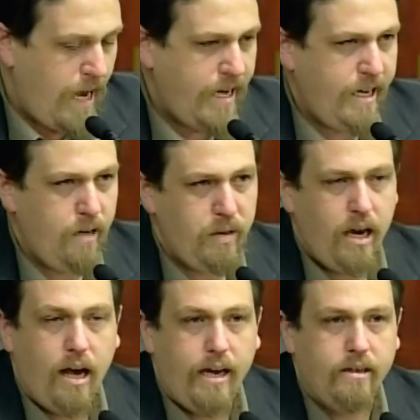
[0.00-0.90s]
idea
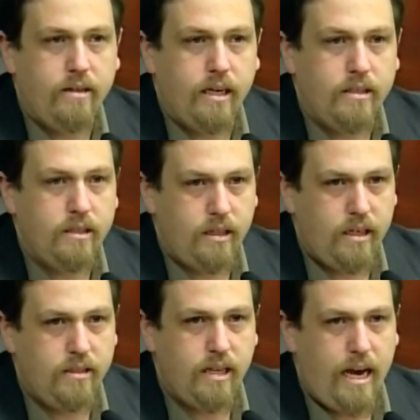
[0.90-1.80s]
behind this
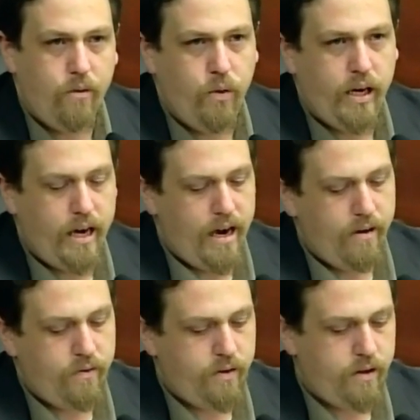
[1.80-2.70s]
is that we
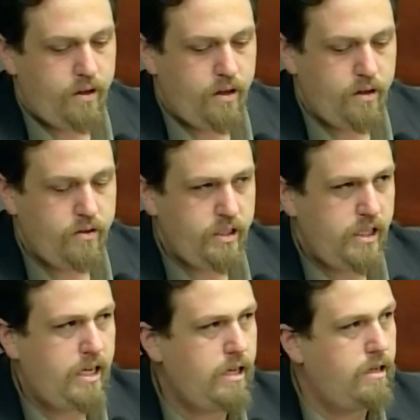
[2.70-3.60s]
have
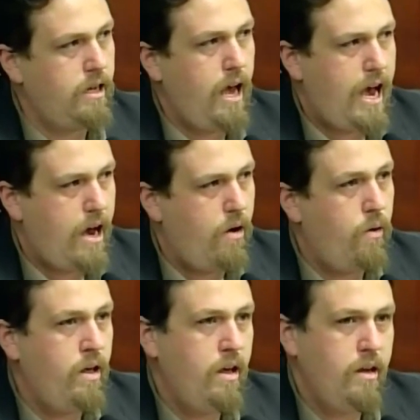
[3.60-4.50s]
seen how
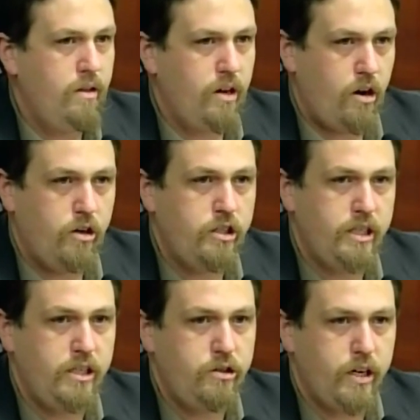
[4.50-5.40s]
the Arts
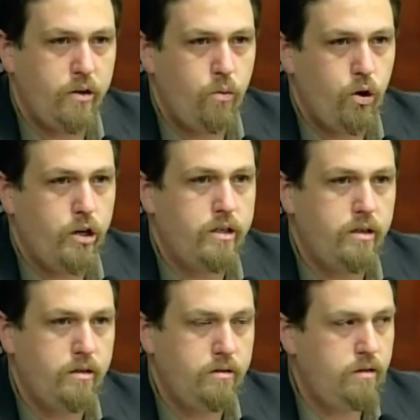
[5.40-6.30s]
District worked
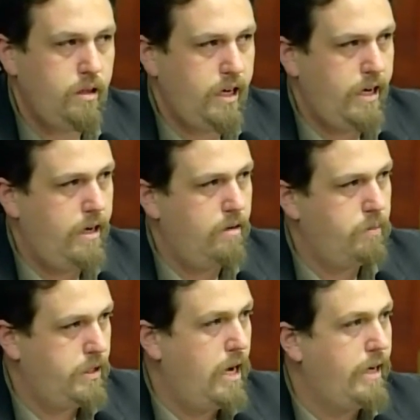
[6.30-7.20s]
in
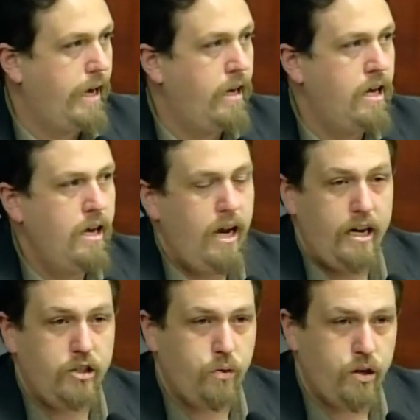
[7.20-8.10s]
Pawtucket, and